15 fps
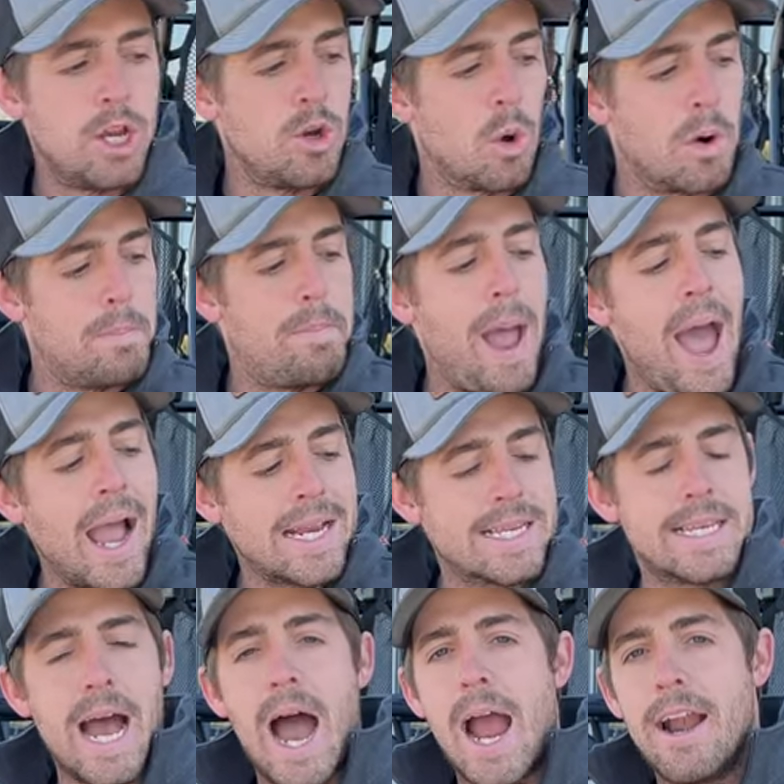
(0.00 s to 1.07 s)
your back
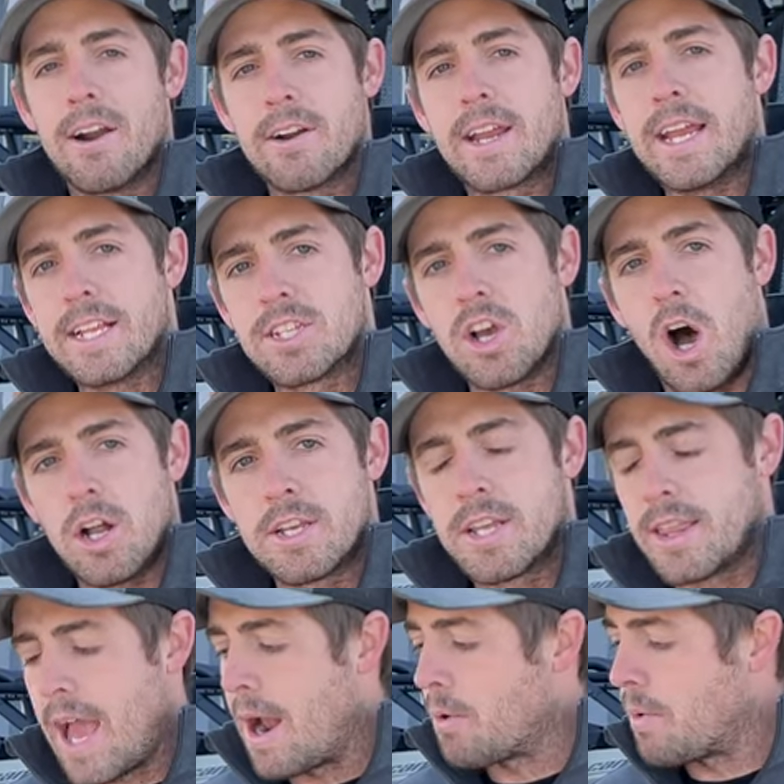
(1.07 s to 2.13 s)
tire gets
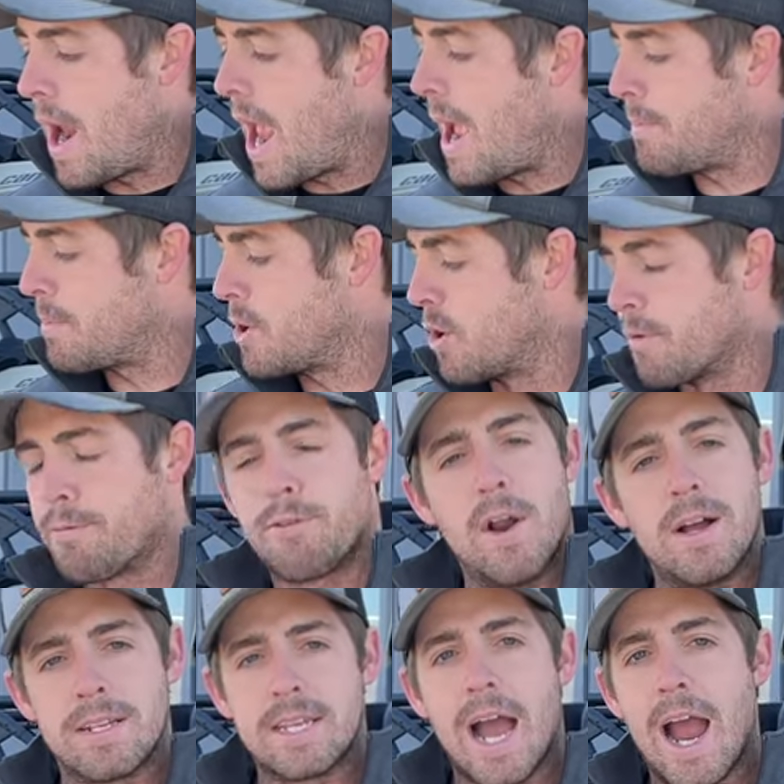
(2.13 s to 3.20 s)
onto that ramp, your
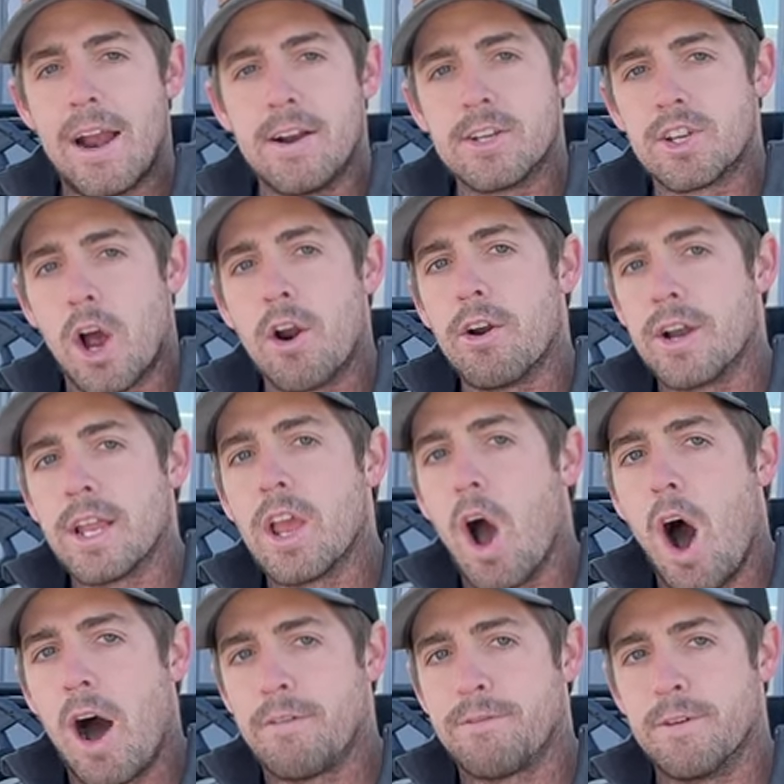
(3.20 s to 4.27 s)
front tire is already
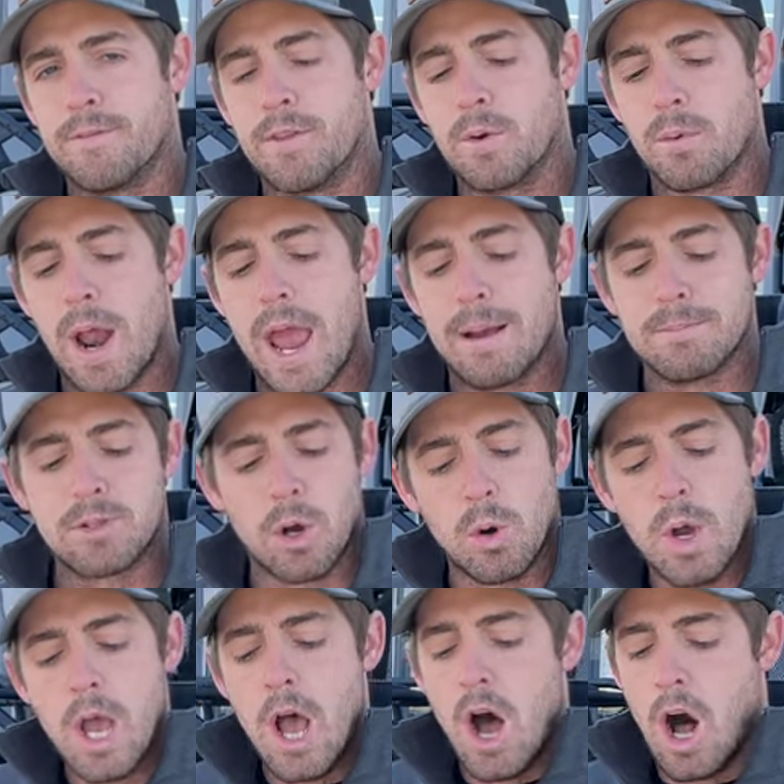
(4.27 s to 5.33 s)
off of the ramp.
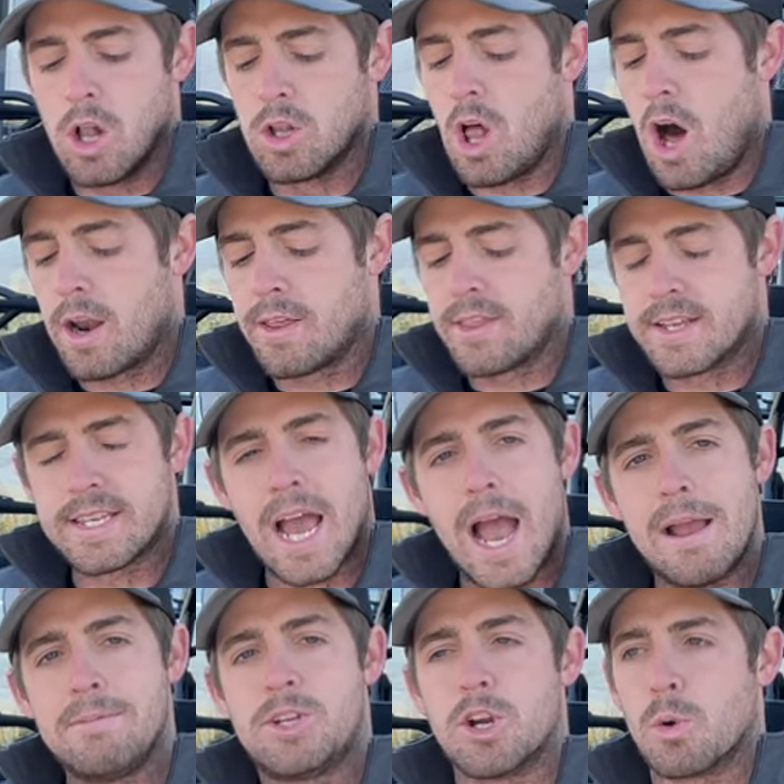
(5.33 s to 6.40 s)
So a lot of the
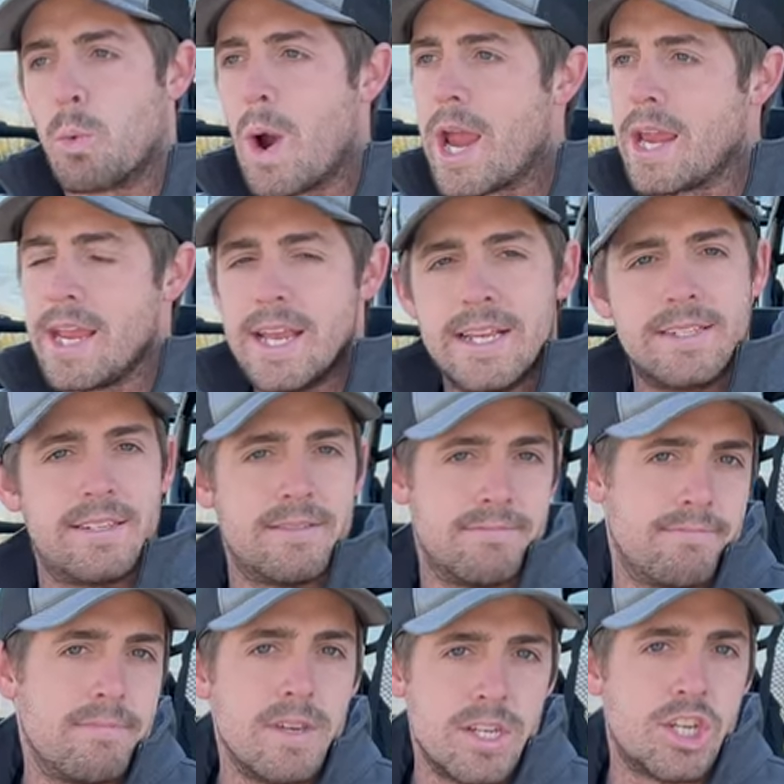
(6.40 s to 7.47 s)
times your weight is
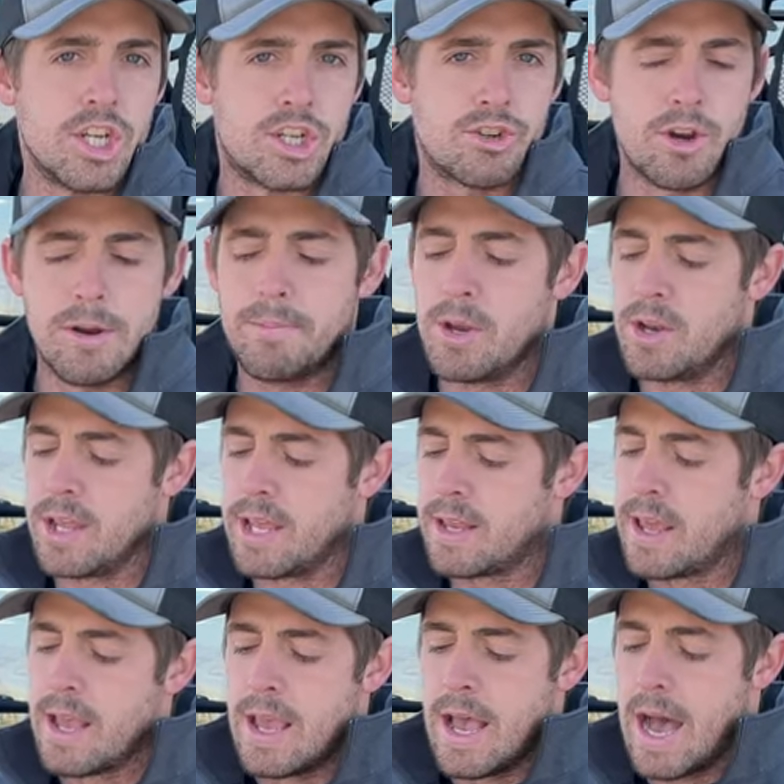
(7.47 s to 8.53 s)

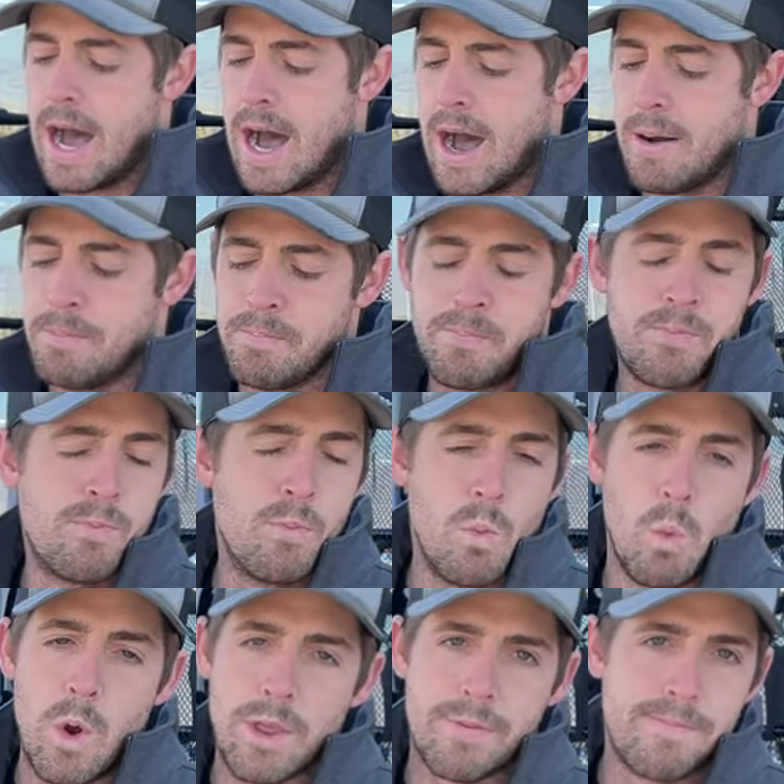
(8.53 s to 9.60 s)
distributed um,
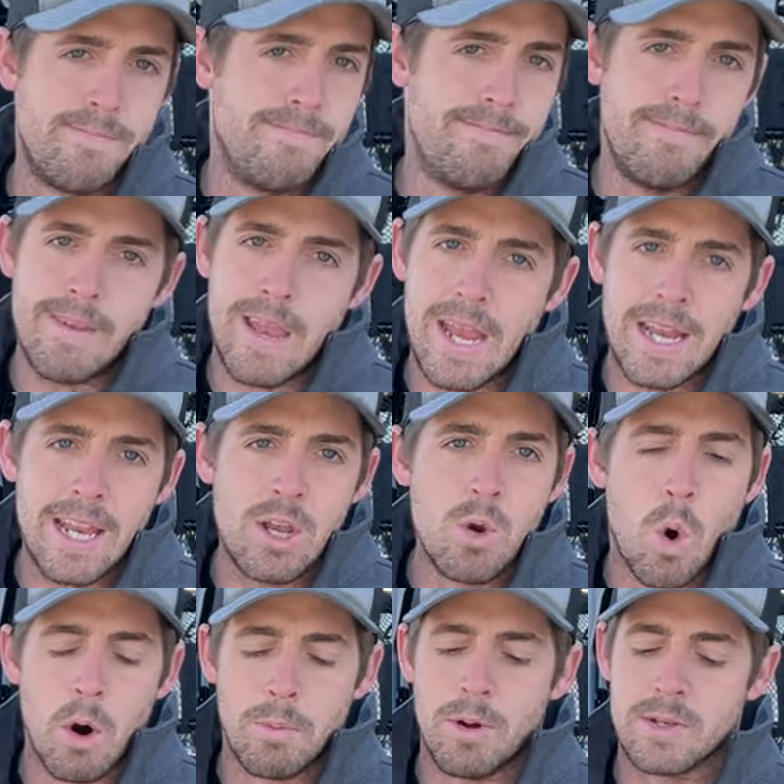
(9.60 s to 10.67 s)
with any
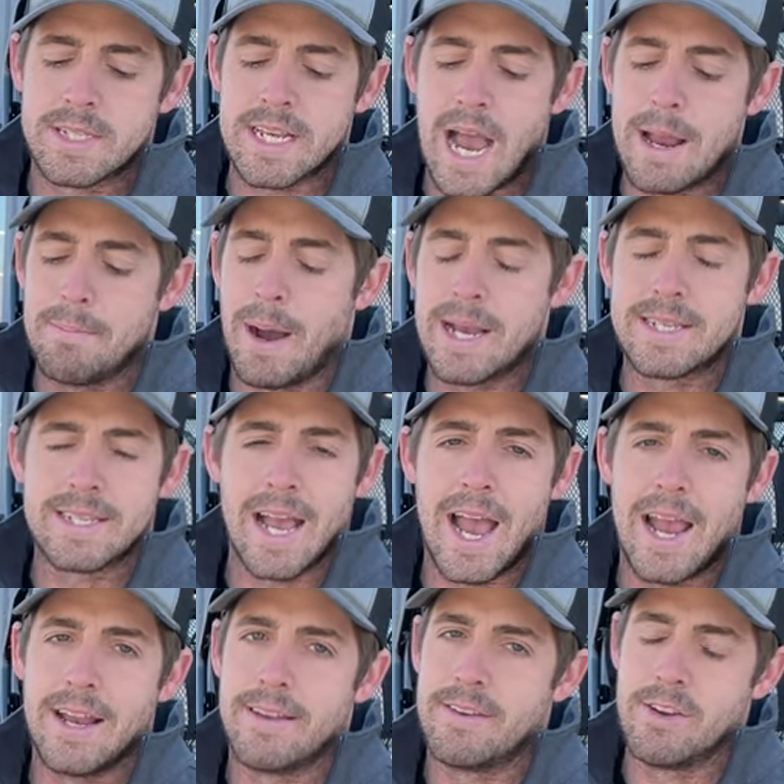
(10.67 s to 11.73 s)
normal
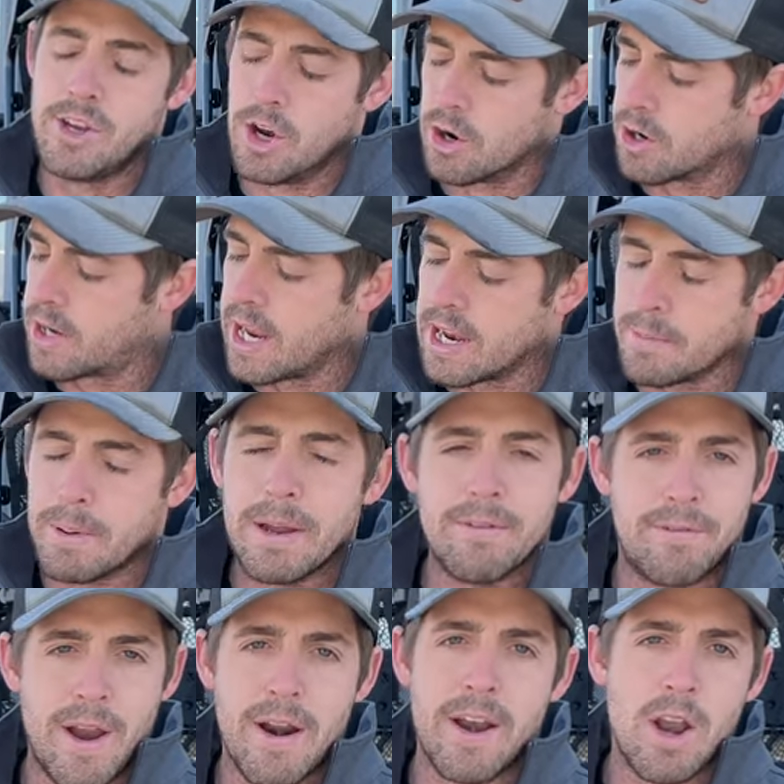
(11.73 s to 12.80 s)
side-by-side, -side, by side you are gonna be
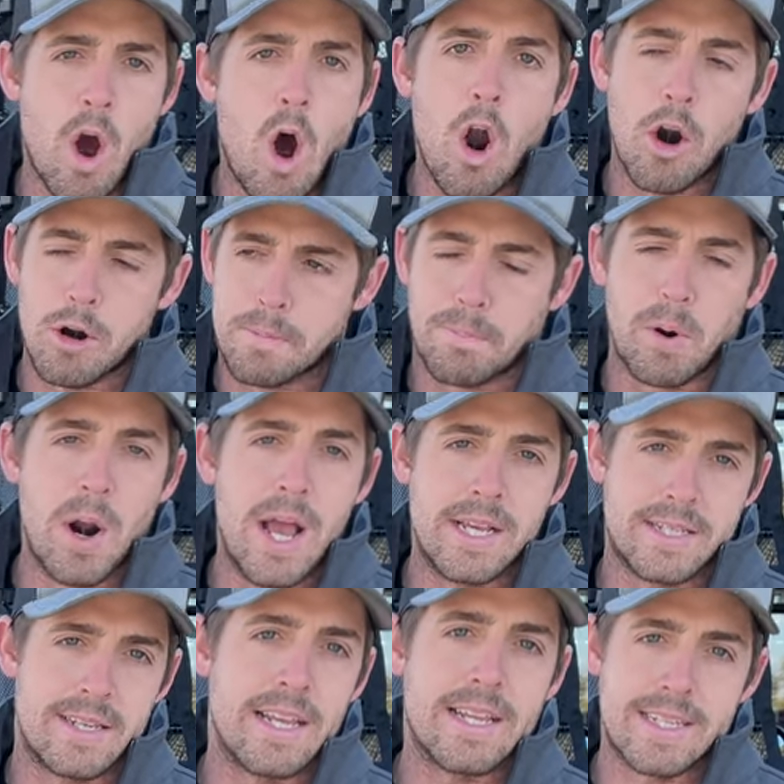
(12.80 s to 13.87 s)
very hard
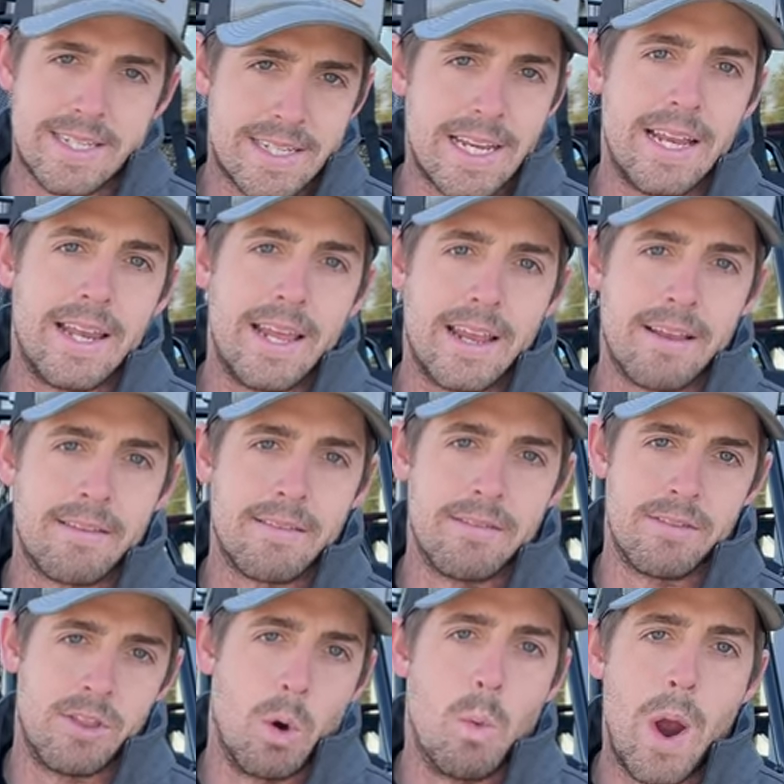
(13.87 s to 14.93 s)
pressed exceeding
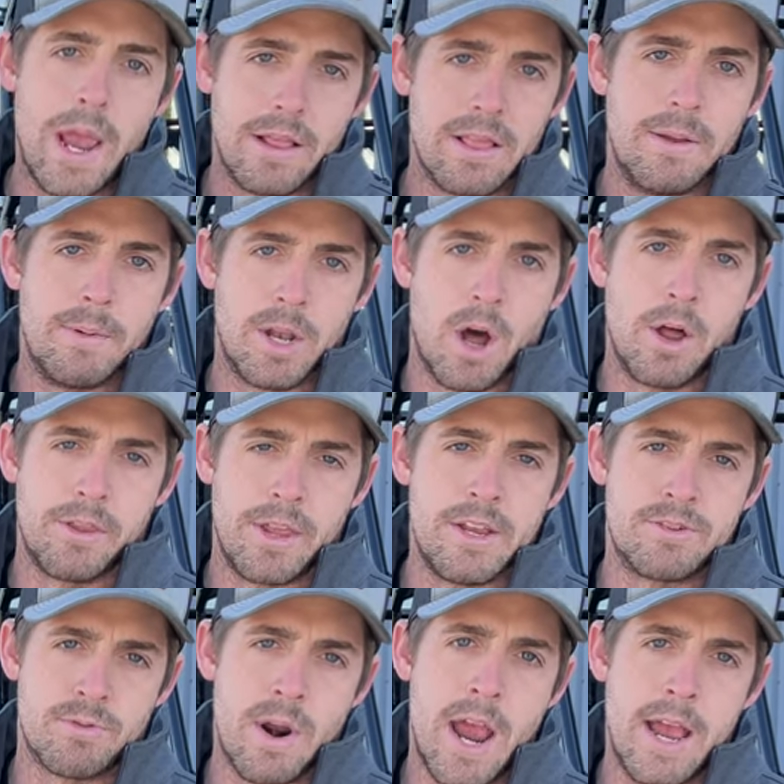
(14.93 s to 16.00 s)
the weight limit on
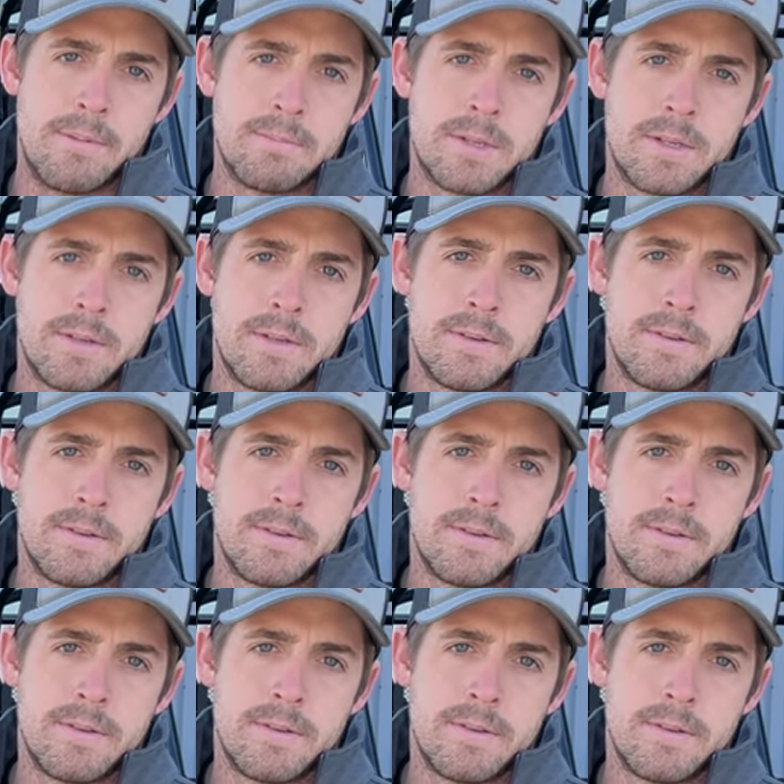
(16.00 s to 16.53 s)
these ramps.